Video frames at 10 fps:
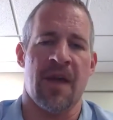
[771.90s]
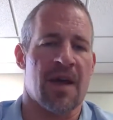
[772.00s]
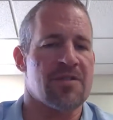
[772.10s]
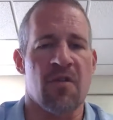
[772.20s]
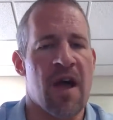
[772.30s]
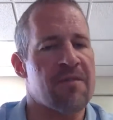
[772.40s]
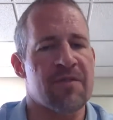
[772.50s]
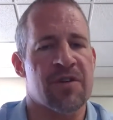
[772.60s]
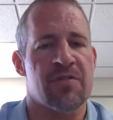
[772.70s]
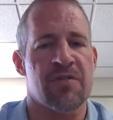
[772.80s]
I don't have
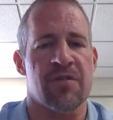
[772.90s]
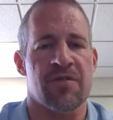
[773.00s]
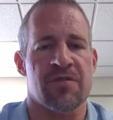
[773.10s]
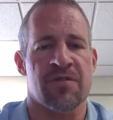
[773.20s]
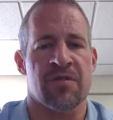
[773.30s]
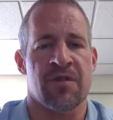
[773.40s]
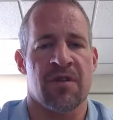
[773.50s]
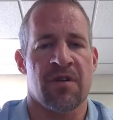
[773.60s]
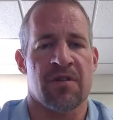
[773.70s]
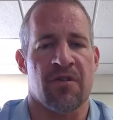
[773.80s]
recruiters.
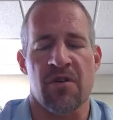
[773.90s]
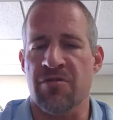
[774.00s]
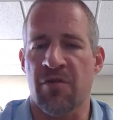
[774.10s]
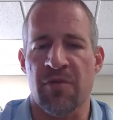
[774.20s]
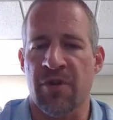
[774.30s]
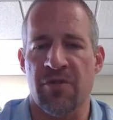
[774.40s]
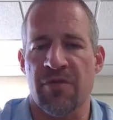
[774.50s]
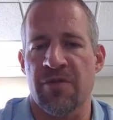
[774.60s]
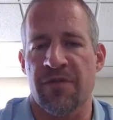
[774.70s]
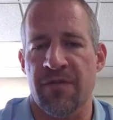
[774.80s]
There are no
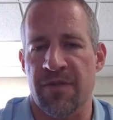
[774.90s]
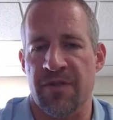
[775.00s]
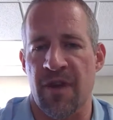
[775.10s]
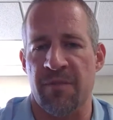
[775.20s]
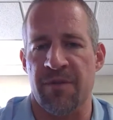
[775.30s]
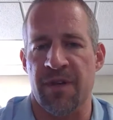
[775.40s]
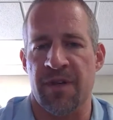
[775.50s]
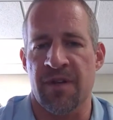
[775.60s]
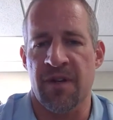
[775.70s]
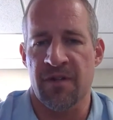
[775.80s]
recruiters for this
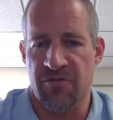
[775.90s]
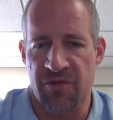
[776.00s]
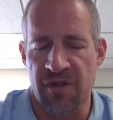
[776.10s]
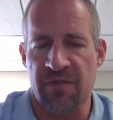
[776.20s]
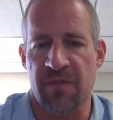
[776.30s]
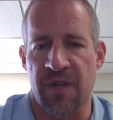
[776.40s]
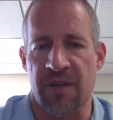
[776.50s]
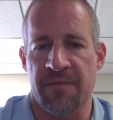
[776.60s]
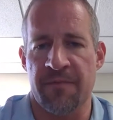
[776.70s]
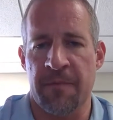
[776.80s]
company, just me.
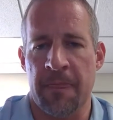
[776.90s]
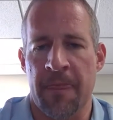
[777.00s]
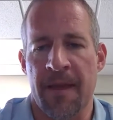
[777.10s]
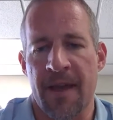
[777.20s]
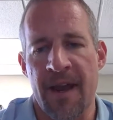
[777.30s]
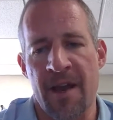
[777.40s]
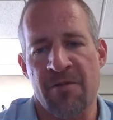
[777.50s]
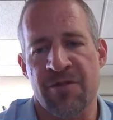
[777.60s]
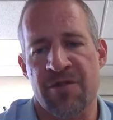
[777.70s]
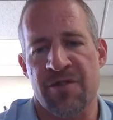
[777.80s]
And I
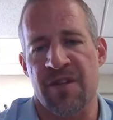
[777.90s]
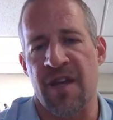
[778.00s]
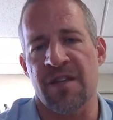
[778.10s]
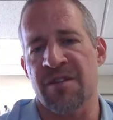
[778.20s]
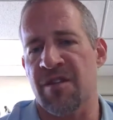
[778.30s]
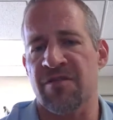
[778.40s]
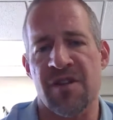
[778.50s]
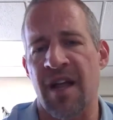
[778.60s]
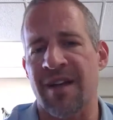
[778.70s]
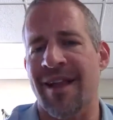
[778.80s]
will say that there's
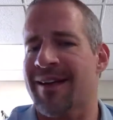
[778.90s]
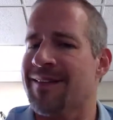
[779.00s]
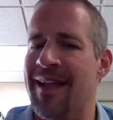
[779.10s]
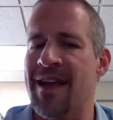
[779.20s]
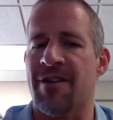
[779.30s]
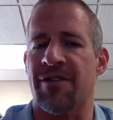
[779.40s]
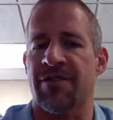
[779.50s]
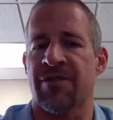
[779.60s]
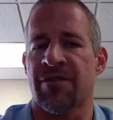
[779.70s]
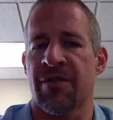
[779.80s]
not a lot of
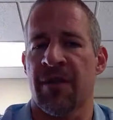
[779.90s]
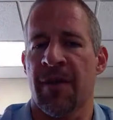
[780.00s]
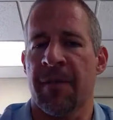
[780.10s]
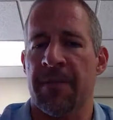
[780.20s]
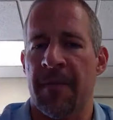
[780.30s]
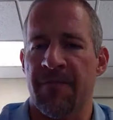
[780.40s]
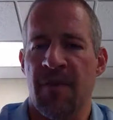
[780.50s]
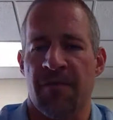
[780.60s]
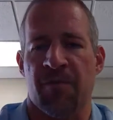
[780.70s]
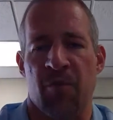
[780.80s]
layers. If you
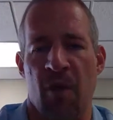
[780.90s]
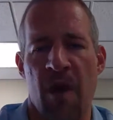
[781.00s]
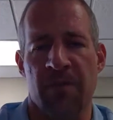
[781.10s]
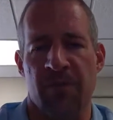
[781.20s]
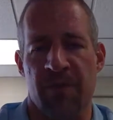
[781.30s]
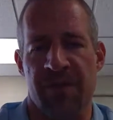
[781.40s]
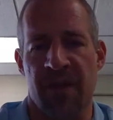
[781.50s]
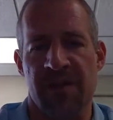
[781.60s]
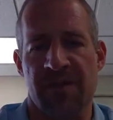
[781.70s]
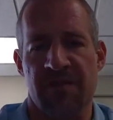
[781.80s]
have a problem with
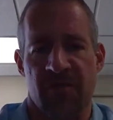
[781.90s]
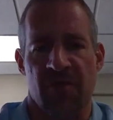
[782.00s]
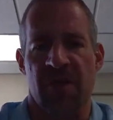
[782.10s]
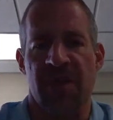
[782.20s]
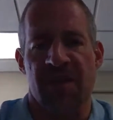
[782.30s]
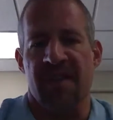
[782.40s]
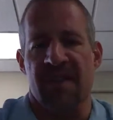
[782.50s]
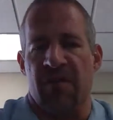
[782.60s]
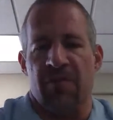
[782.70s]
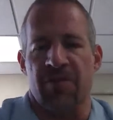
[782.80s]
us or anything
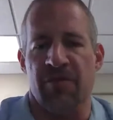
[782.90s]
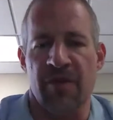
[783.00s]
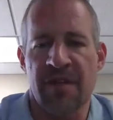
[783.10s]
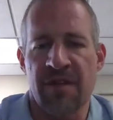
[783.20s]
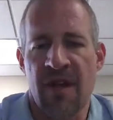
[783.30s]
that we're doing,